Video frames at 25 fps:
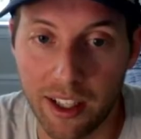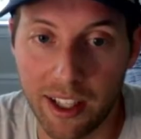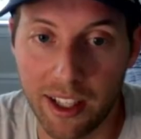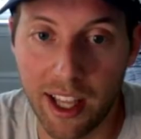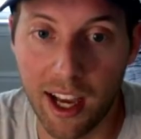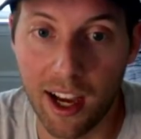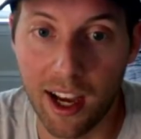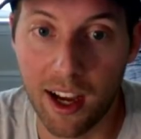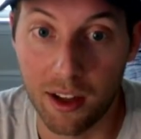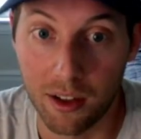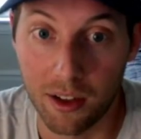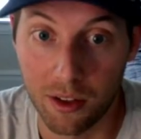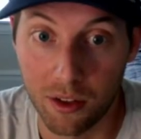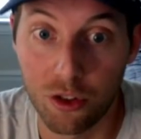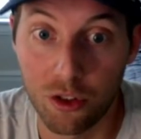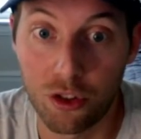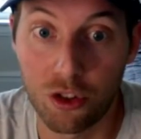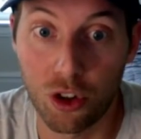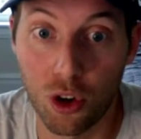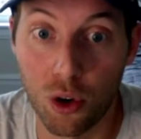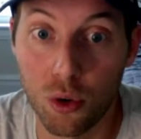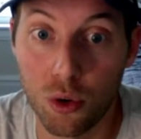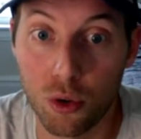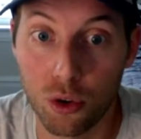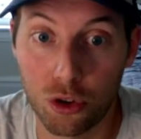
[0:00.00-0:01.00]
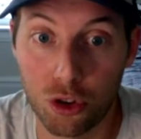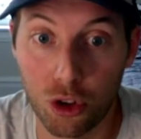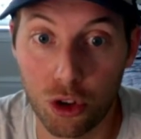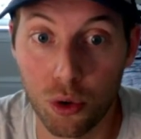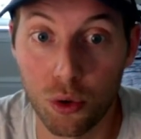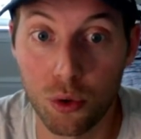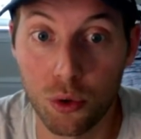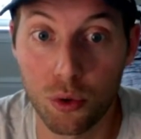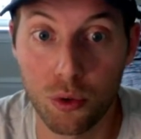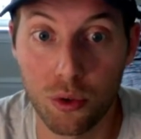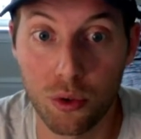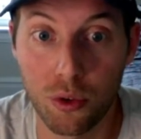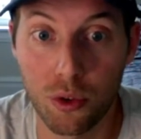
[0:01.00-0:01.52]
Yeah. So,
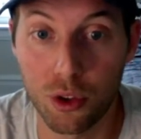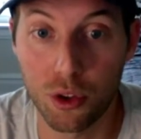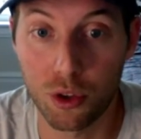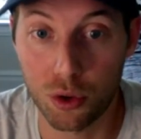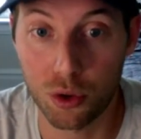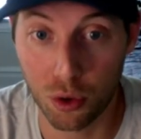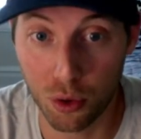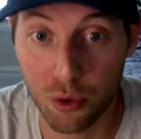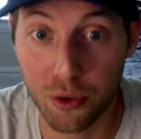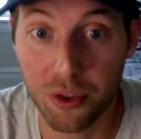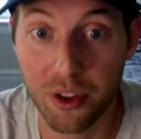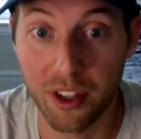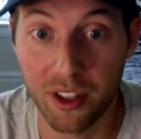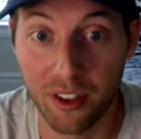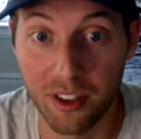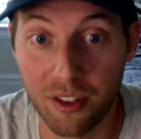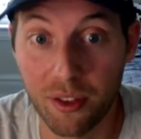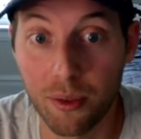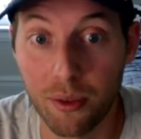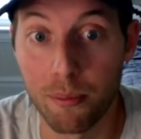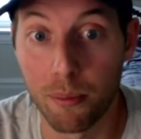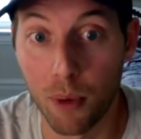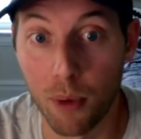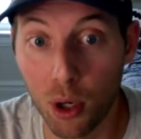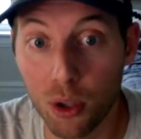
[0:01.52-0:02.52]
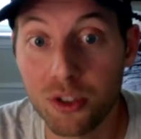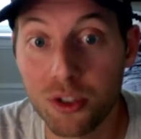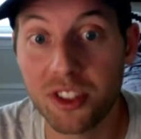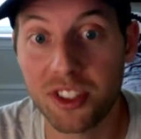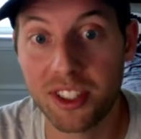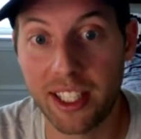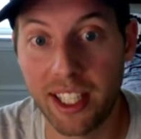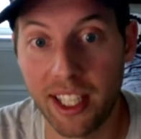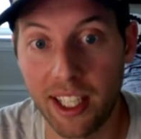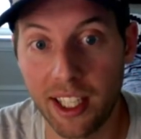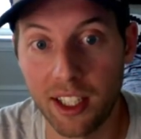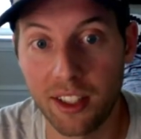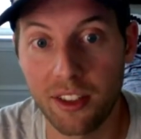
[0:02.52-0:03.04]
so the truth is most
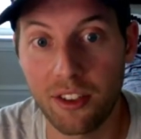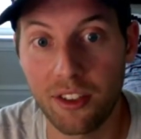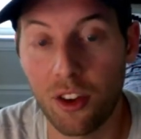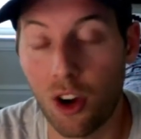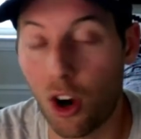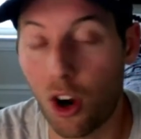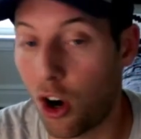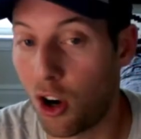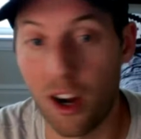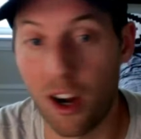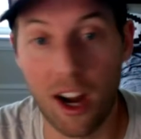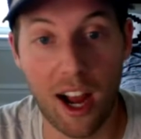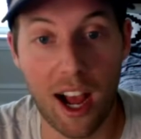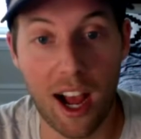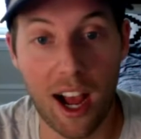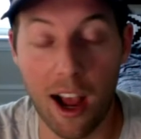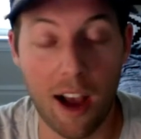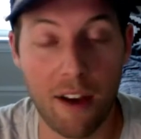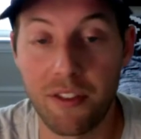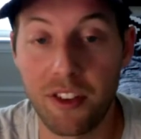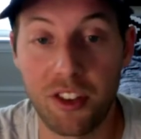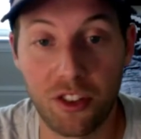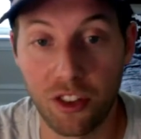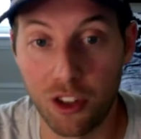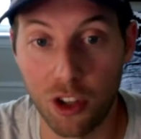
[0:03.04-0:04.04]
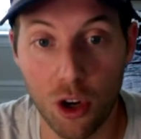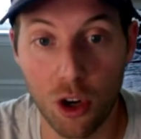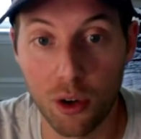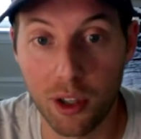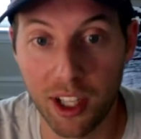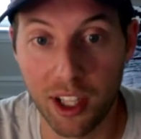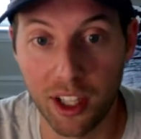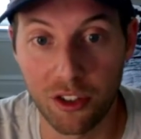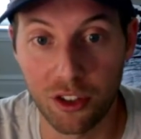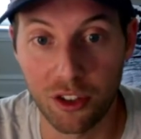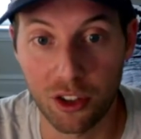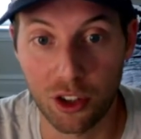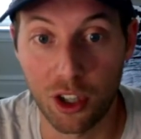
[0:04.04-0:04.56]
kids are not, obviously no
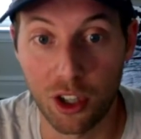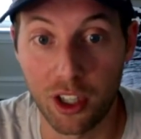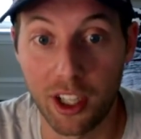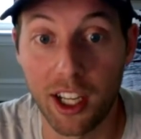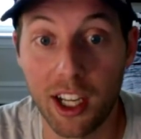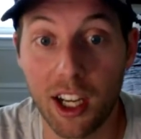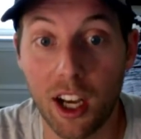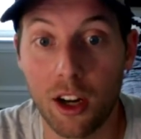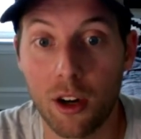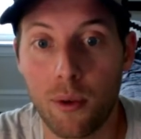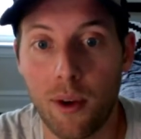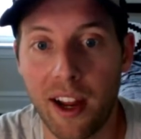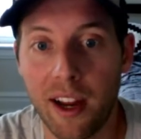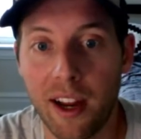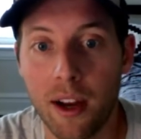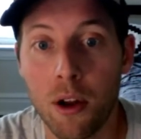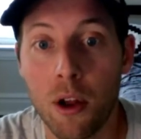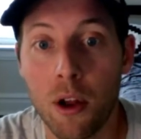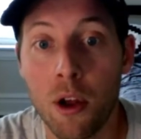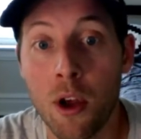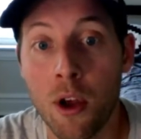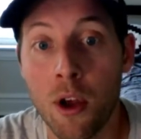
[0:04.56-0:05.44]
kids are cookie cutter, right?